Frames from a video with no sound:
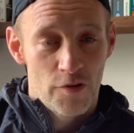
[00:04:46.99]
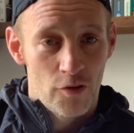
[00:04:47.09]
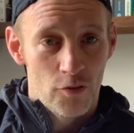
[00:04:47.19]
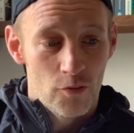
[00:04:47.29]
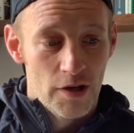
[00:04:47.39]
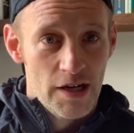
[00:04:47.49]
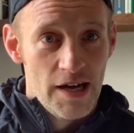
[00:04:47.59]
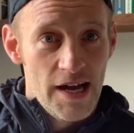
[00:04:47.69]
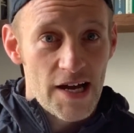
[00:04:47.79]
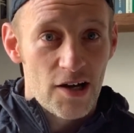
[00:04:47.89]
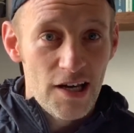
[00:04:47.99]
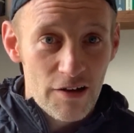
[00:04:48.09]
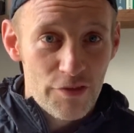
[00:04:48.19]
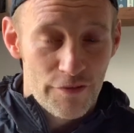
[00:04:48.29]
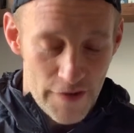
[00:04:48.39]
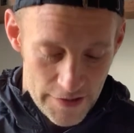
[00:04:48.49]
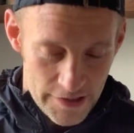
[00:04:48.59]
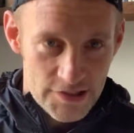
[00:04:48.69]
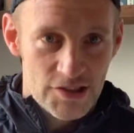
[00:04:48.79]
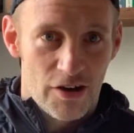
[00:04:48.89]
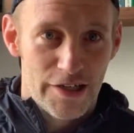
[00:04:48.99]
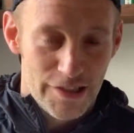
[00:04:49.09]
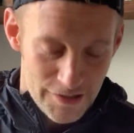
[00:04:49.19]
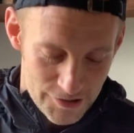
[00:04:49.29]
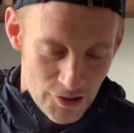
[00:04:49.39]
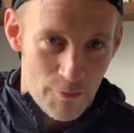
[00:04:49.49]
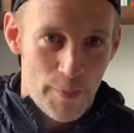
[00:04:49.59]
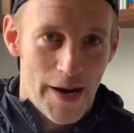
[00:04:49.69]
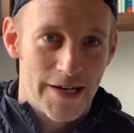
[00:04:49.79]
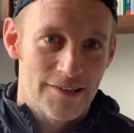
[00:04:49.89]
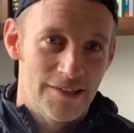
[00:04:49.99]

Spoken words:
tool. And I love the fact that it's tiny and it's compact.